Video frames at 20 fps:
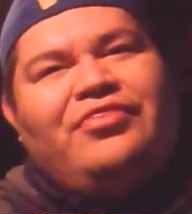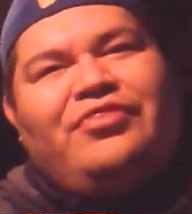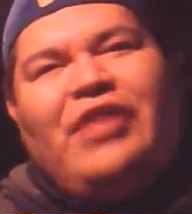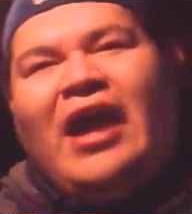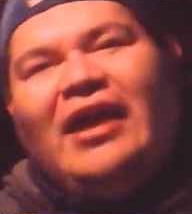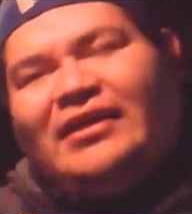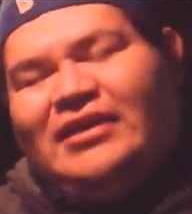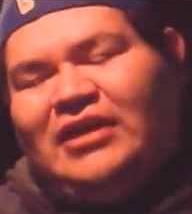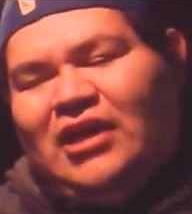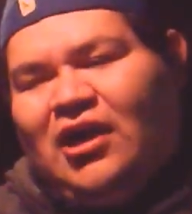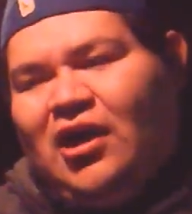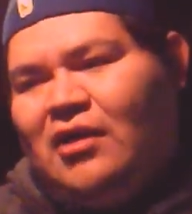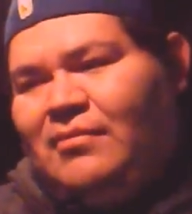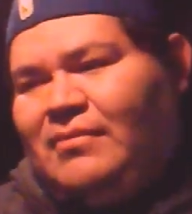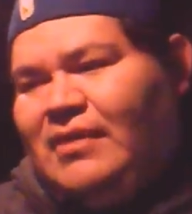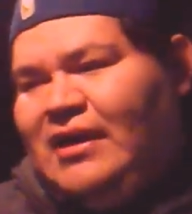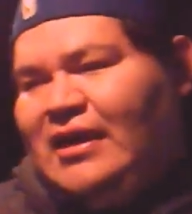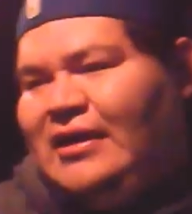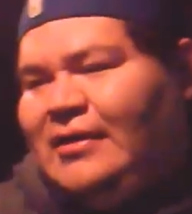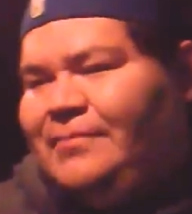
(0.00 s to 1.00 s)
Thank y'all,
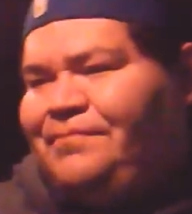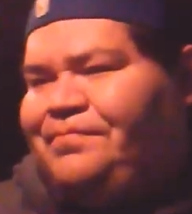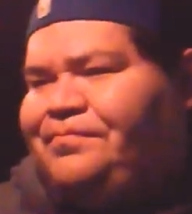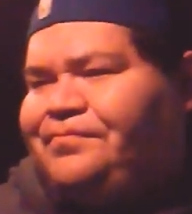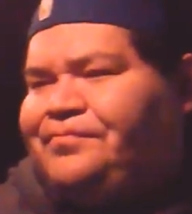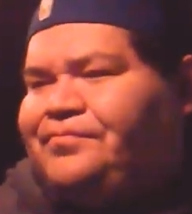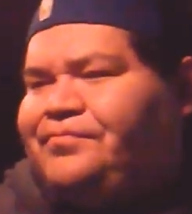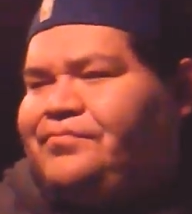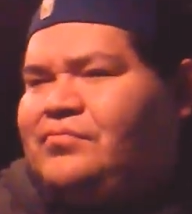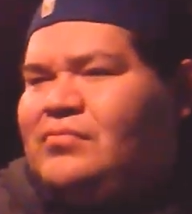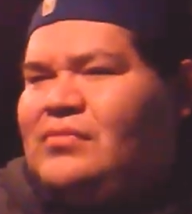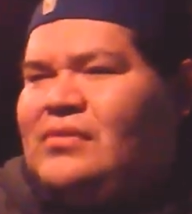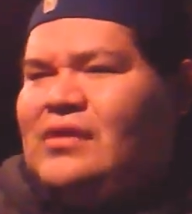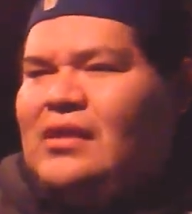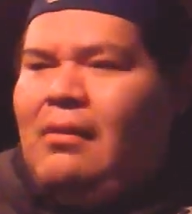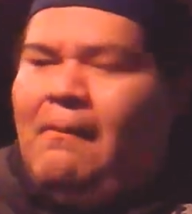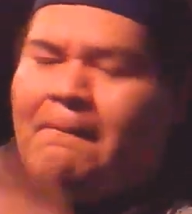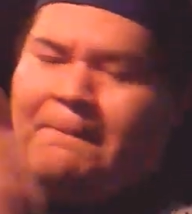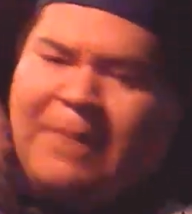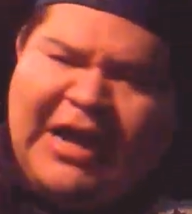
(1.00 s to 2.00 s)
man.
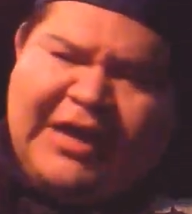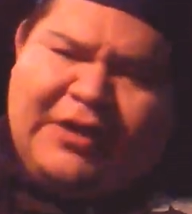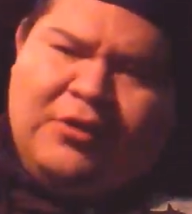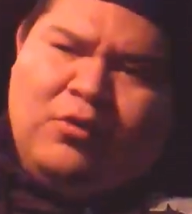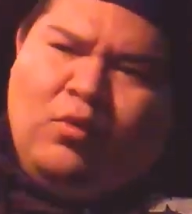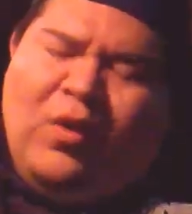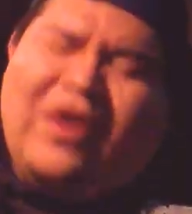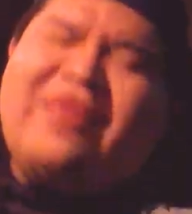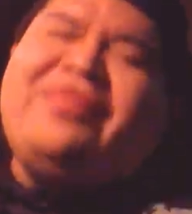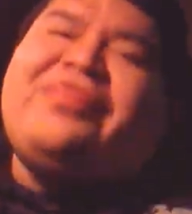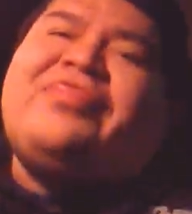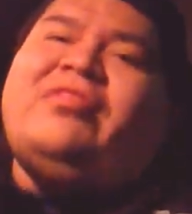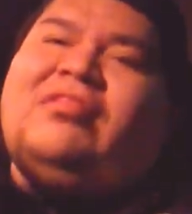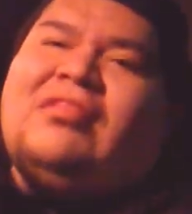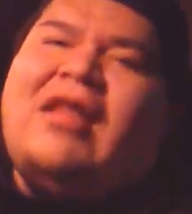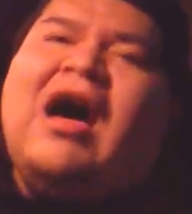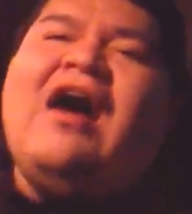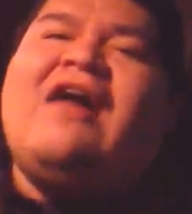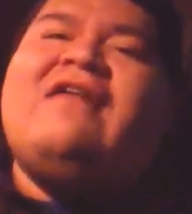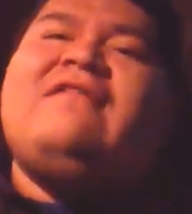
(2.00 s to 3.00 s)
But with
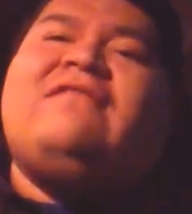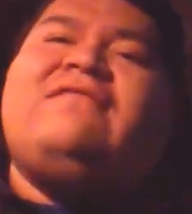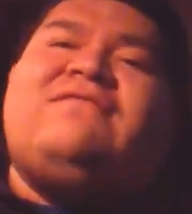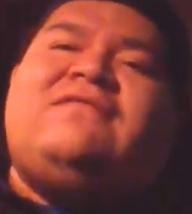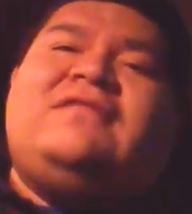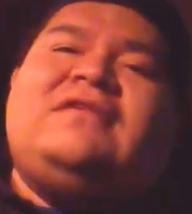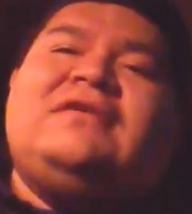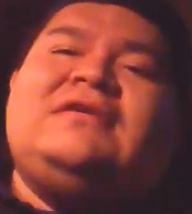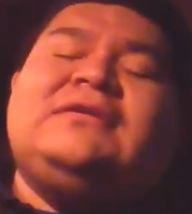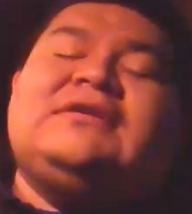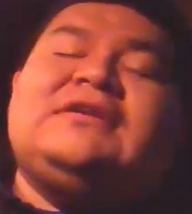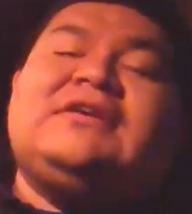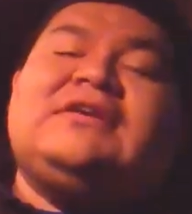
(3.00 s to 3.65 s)
love